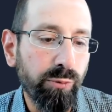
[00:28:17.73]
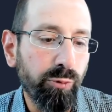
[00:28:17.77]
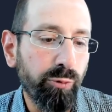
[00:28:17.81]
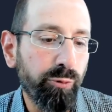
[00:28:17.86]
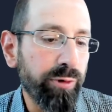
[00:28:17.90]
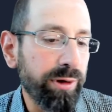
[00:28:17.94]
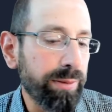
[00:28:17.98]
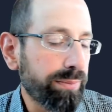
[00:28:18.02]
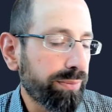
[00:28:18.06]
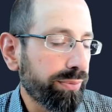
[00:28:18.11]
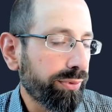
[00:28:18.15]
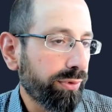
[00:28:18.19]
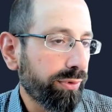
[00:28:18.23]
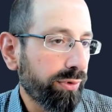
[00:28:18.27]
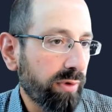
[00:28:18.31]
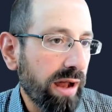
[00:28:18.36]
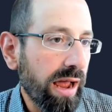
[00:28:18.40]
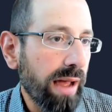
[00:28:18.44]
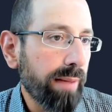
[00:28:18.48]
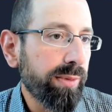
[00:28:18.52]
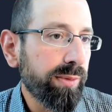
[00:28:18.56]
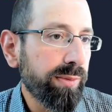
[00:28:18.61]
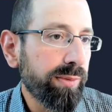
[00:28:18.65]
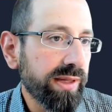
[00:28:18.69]
We
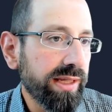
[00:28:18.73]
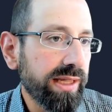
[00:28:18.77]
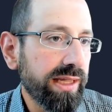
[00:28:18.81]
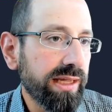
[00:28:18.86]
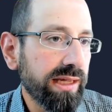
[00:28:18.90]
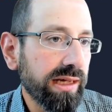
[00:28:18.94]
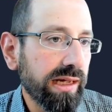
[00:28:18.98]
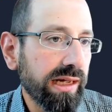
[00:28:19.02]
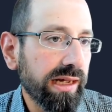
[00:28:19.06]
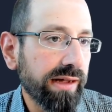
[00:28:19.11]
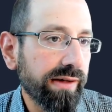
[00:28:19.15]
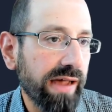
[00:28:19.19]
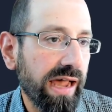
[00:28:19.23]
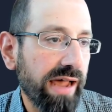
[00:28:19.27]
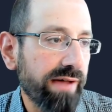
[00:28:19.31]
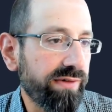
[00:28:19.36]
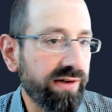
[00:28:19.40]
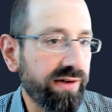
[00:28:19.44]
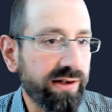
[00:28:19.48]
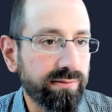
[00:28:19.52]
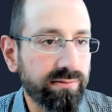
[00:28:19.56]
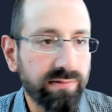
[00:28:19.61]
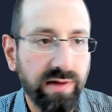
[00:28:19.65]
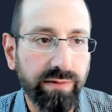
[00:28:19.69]
probably, I
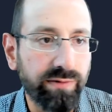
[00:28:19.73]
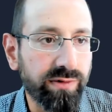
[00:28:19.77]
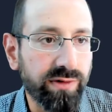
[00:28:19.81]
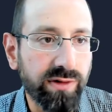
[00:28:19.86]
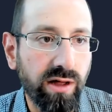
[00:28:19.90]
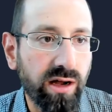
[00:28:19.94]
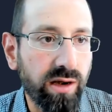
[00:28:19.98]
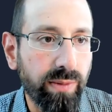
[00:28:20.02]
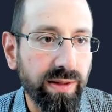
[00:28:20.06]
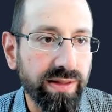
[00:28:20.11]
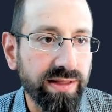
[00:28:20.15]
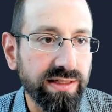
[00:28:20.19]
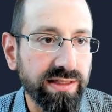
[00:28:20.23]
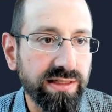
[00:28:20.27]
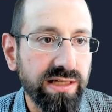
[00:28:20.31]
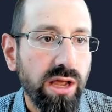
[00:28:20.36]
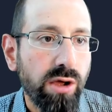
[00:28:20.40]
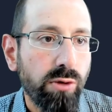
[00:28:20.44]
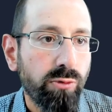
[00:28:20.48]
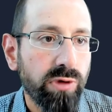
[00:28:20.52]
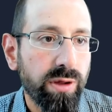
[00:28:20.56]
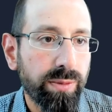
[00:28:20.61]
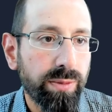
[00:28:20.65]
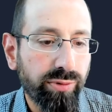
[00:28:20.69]
haven't thought about this.
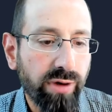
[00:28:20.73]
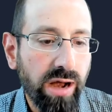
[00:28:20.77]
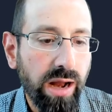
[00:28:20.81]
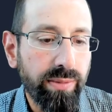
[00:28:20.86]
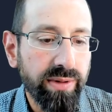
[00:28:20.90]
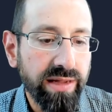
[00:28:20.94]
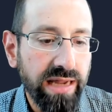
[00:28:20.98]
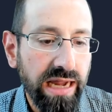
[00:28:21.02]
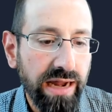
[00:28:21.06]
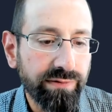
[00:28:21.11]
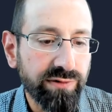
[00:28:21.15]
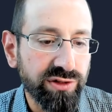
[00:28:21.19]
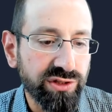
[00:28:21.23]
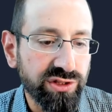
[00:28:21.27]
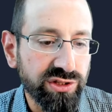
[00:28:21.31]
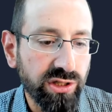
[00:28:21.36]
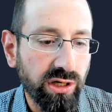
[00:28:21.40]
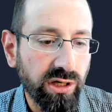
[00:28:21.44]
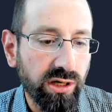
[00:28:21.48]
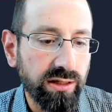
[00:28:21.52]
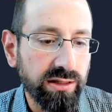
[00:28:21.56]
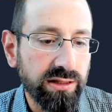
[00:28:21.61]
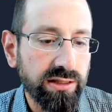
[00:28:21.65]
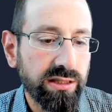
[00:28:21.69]
We probably have to
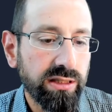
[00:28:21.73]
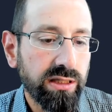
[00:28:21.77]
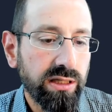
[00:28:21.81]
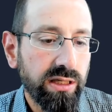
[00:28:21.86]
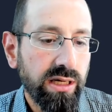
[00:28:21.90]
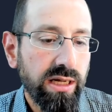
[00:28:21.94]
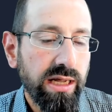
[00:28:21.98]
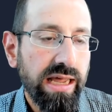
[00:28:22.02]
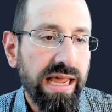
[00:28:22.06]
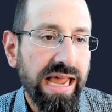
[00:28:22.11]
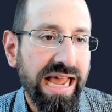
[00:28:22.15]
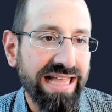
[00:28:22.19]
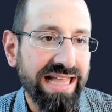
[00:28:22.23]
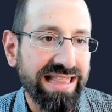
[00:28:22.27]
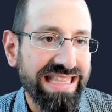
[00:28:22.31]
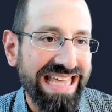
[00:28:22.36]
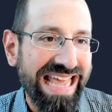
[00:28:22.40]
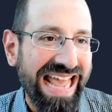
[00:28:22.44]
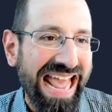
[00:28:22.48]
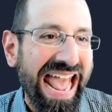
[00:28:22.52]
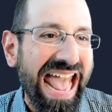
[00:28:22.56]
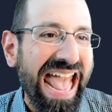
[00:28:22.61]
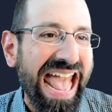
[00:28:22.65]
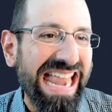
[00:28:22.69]
start at the
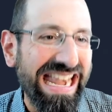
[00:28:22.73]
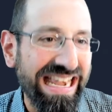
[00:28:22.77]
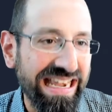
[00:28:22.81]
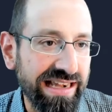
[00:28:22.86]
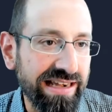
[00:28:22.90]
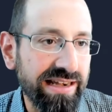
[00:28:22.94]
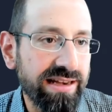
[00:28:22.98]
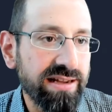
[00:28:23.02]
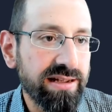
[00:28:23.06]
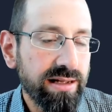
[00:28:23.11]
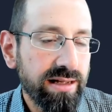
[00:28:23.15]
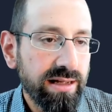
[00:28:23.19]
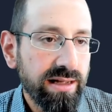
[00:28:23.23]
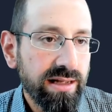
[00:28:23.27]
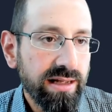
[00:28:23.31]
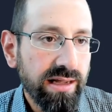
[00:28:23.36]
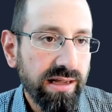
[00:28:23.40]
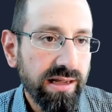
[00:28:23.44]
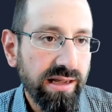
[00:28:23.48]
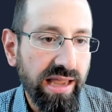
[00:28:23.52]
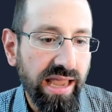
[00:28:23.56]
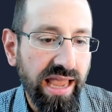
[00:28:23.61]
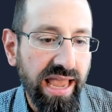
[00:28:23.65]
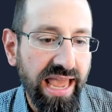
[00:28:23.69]
end
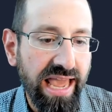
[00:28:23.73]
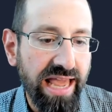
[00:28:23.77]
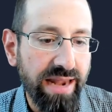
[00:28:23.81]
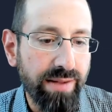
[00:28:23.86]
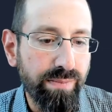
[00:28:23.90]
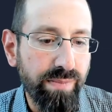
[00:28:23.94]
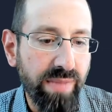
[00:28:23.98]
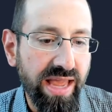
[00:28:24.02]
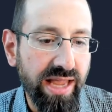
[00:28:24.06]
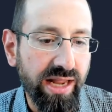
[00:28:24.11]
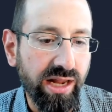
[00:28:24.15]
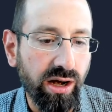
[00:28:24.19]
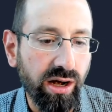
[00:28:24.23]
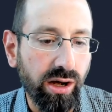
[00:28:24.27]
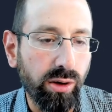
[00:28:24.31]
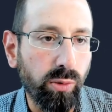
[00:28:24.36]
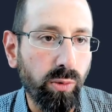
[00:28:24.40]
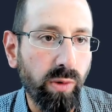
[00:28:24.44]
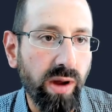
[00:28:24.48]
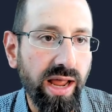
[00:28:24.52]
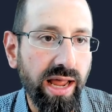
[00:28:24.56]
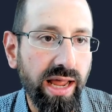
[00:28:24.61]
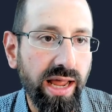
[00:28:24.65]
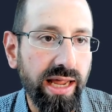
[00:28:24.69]
and make our
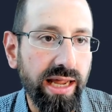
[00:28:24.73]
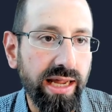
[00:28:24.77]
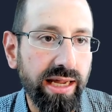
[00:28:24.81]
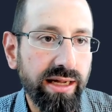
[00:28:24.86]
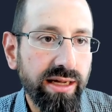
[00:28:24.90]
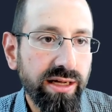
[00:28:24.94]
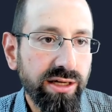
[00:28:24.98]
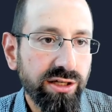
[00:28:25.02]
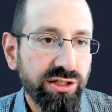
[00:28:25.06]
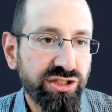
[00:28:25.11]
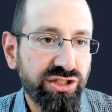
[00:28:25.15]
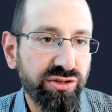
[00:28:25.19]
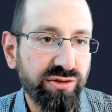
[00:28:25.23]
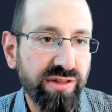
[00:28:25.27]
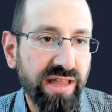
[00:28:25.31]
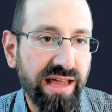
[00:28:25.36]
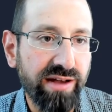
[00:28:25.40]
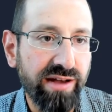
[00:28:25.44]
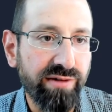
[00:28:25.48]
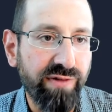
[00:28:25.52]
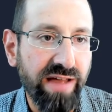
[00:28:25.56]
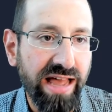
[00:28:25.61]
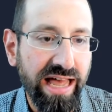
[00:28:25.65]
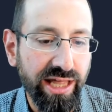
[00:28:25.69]
way to
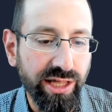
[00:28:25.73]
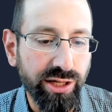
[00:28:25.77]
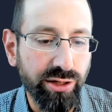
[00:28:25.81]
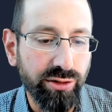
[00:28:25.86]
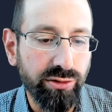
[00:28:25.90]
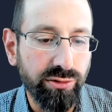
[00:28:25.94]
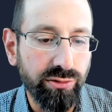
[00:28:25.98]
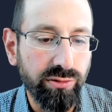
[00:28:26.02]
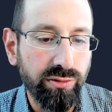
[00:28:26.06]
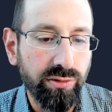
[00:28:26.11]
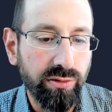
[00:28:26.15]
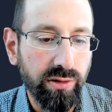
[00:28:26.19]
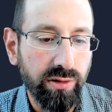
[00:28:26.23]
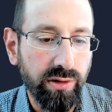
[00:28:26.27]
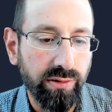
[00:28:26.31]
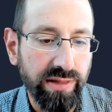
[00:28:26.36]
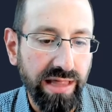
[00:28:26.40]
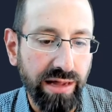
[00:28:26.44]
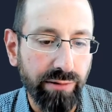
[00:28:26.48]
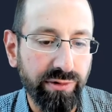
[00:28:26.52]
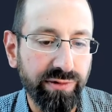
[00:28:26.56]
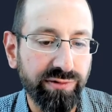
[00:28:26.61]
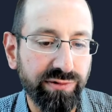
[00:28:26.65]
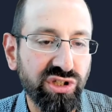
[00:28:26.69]
that value
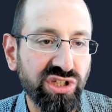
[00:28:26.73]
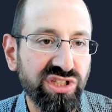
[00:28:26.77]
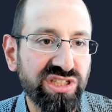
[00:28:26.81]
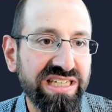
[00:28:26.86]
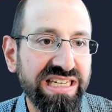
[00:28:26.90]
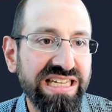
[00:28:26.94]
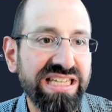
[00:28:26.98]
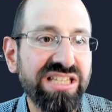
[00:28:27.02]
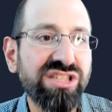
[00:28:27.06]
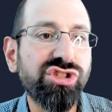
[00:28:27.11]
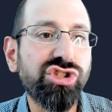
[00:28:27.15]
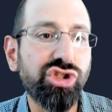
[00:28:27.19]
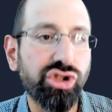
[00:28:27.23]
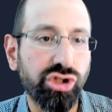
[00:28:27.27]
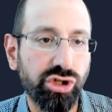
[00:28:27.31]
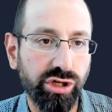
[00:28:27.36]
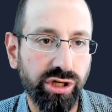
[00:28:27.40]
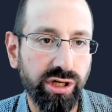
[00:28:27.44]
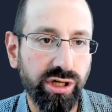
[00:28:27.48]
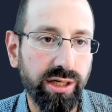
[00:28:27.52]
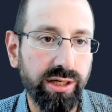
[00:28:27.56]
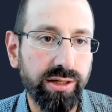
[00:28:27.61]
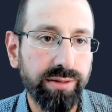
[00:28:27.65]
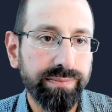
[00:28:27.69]
that we've just
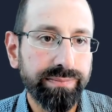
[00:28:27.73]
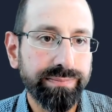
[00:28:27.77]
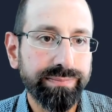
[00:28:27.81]
inserted.